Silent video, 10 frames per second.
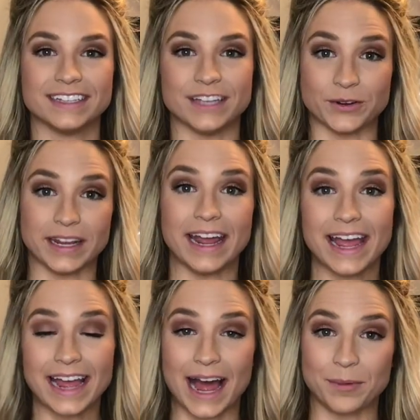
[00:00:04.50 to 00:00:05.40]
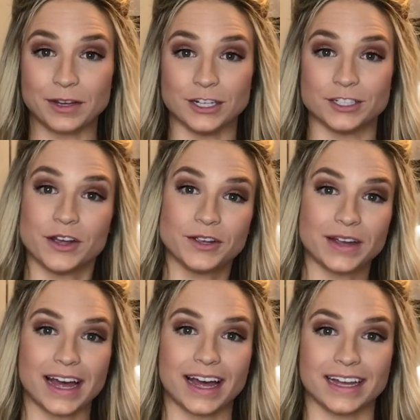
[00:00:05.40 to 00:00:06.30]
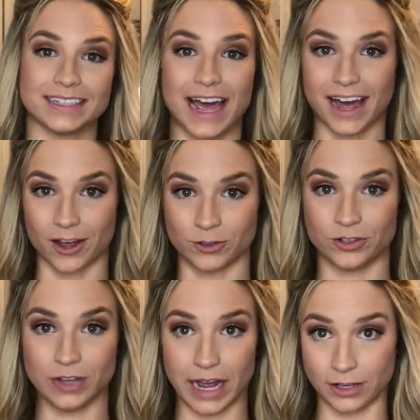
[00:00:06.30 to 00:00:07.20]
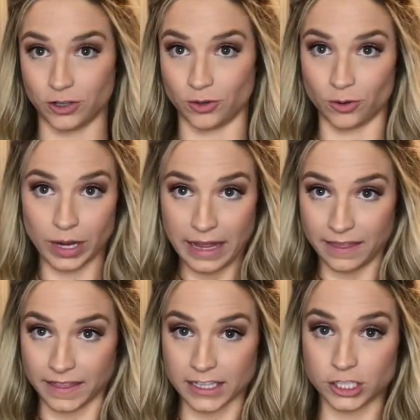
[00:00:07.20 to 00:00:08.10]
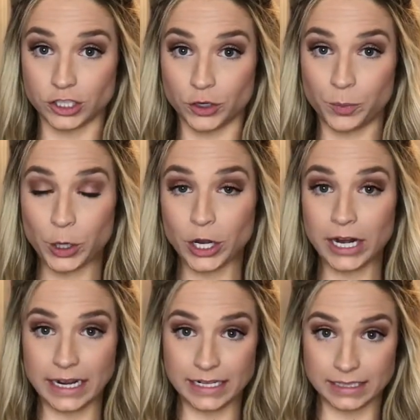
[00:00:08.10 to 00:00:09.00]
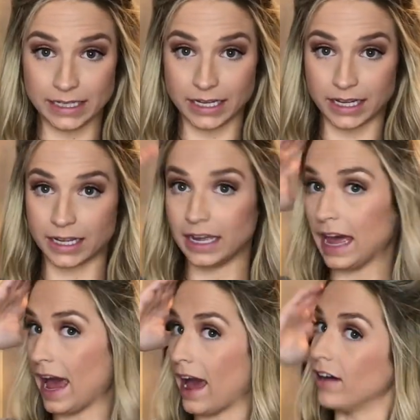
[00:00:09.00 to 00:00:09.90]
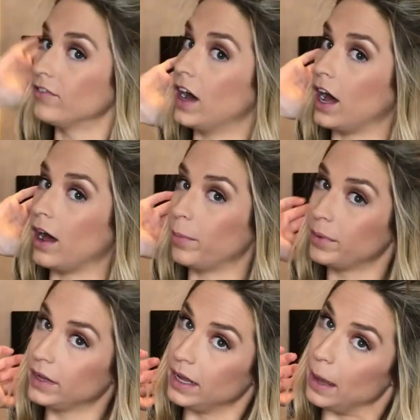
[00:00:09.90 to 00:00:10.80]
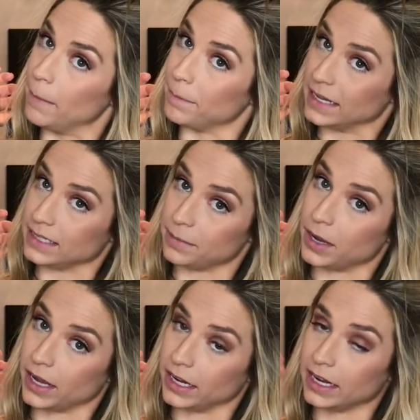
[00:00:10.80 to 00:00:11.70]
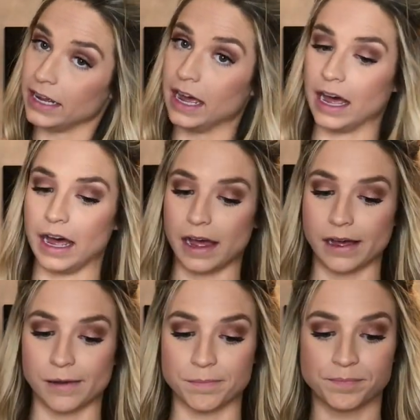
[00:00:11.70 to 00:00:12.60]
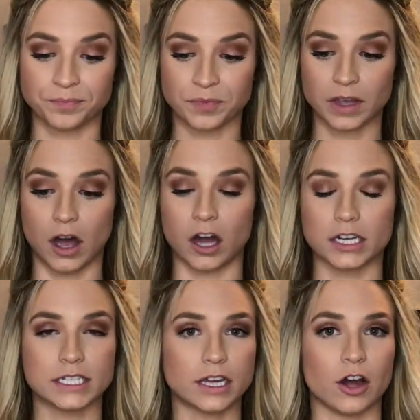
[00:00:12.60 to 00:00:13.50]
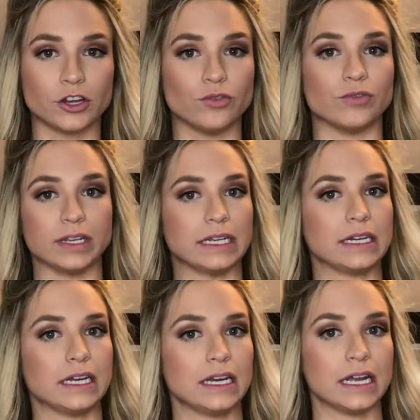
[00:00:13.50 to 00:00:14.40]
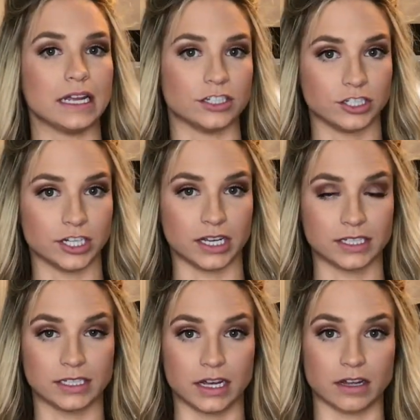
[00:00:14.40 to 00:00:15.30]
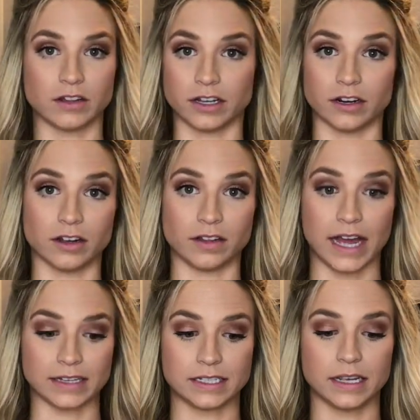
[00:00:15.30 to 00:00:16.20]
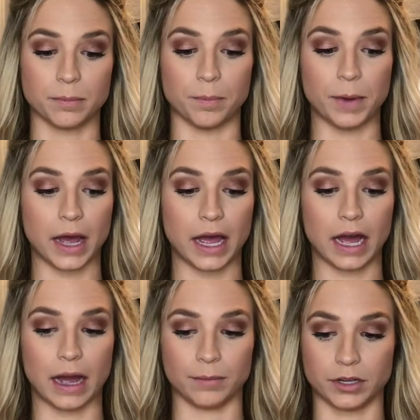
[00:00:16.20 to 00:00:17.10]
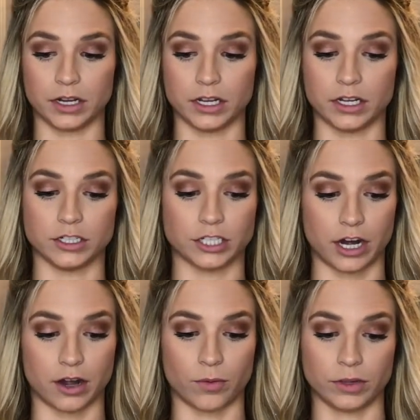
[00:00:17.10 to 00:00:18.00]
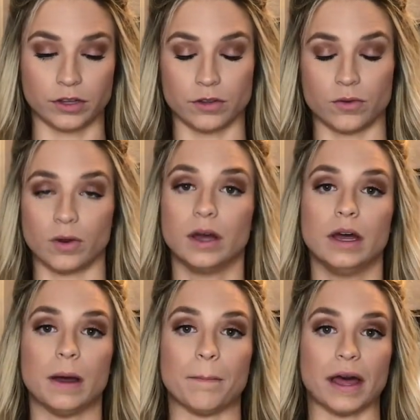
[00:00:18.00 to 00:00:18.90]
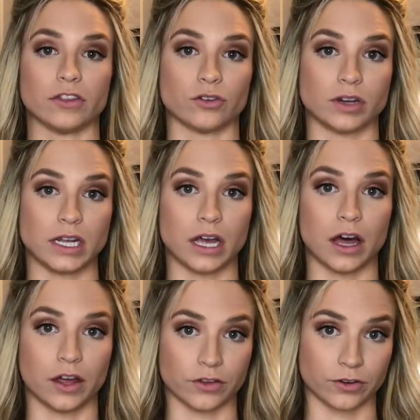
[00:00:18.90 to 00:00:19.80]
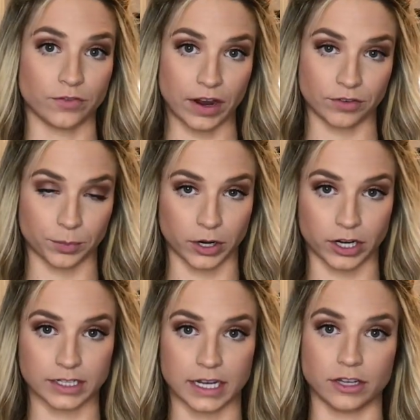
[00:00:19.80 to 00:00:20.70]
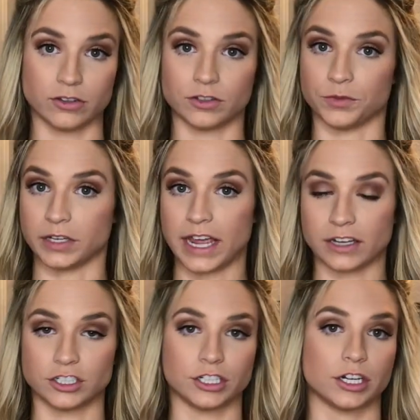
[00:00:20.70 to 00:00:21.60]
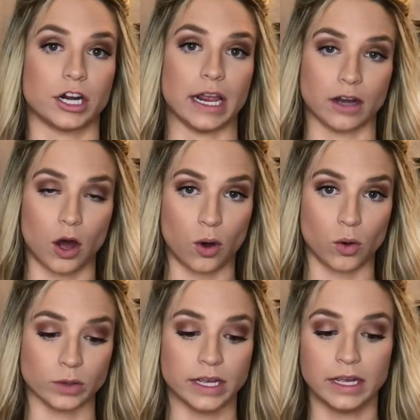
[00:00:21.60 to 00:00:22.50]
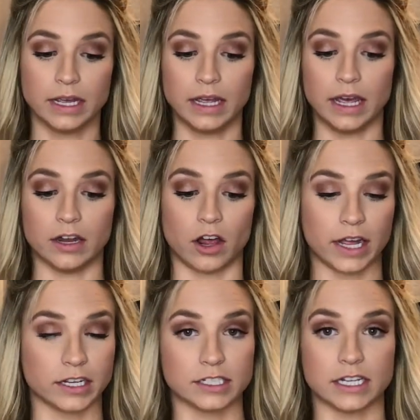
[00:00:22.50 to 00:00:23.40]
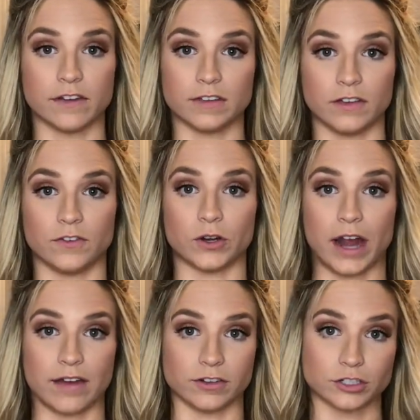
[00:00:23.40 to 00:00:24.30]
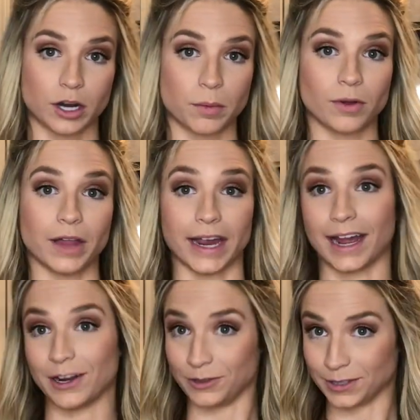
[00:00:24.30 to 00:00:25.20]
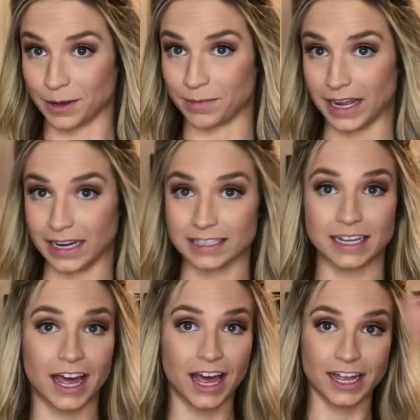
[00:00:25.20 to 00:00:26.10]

So today I'm going to show you guys how I do this super easy half up messy bun. Honestly, all you really need is just a clear elastic, but I'm going to share with you my 3 other favorite products I use for texture and hold and all that good stuff if you're having trouble like I do some days.